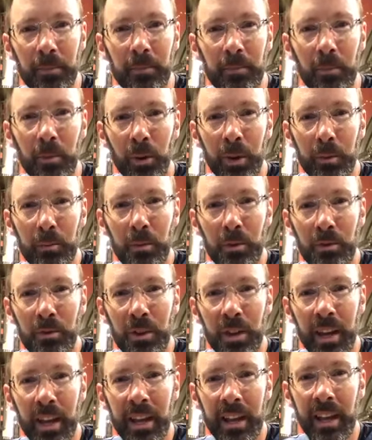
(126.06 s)
Morning,
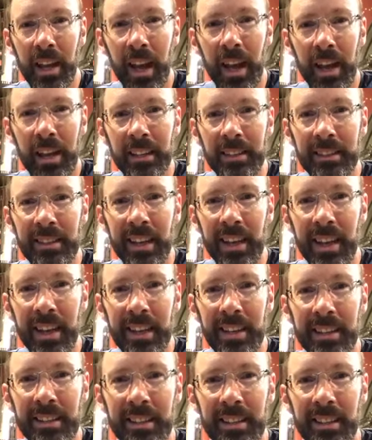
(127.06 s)
Marie and
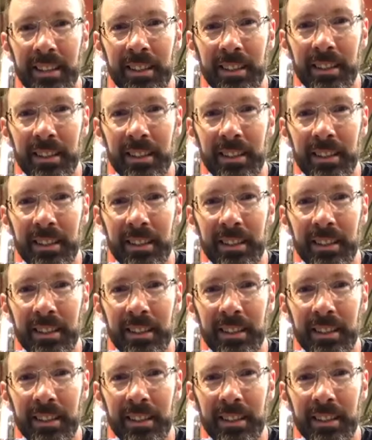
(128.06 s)
Ed